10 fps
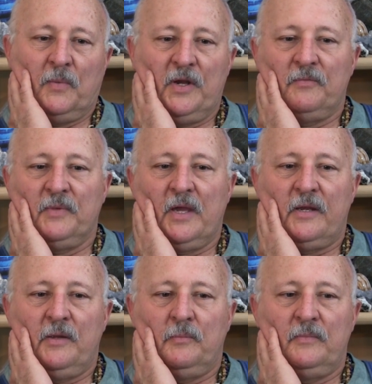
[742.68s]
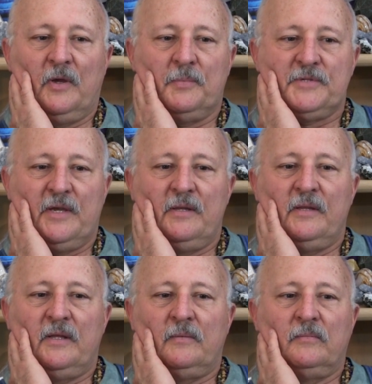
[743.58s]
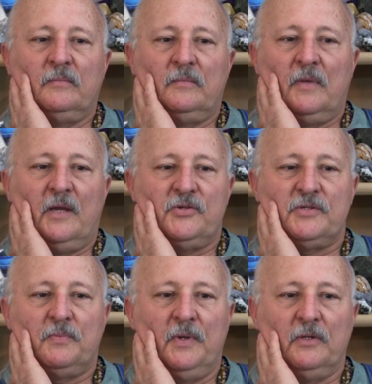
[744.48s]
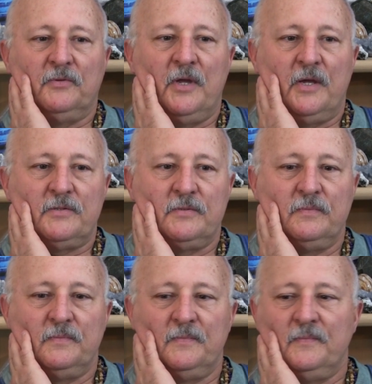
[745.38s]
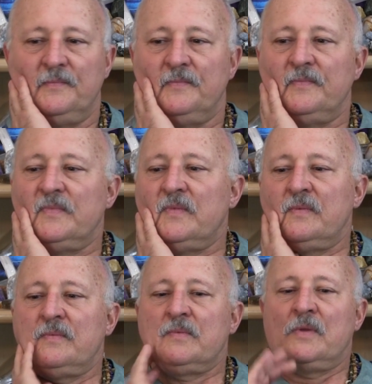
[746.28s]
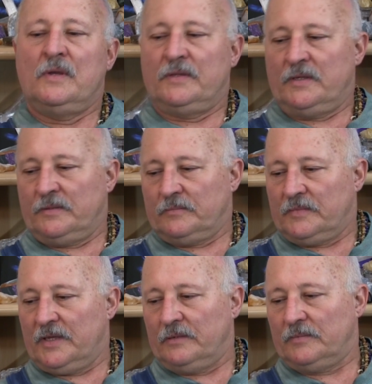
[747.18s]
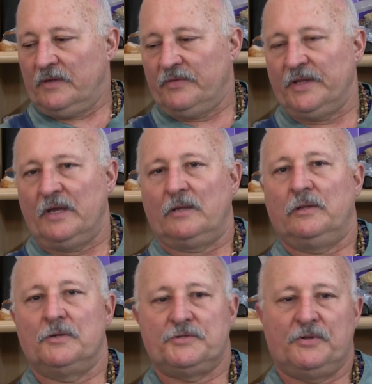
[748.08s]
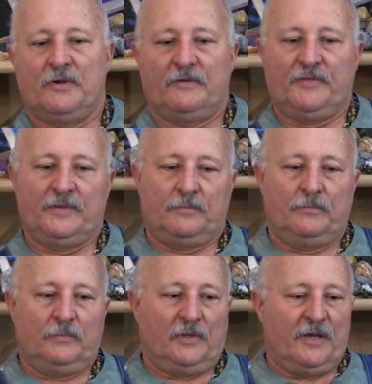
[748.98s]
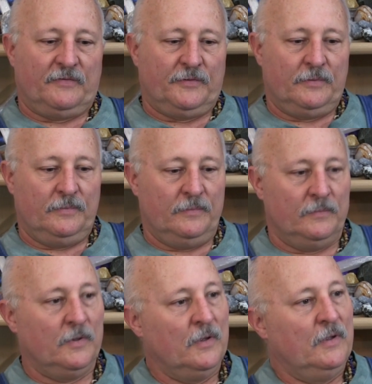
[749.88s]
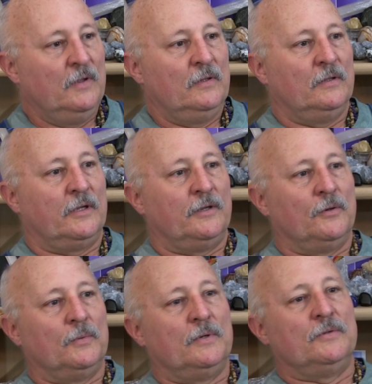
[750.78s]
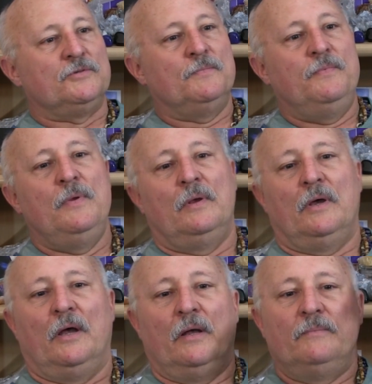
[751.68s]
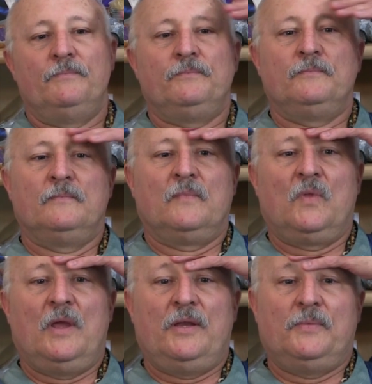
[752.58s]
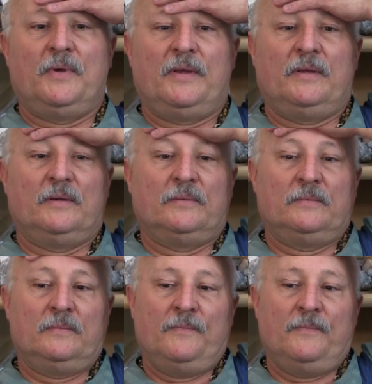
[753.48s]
one of them got him upset, and then I just went a little nuts. And then they everything got closed off. They left, licking their wounds. Um, anyway. Uh,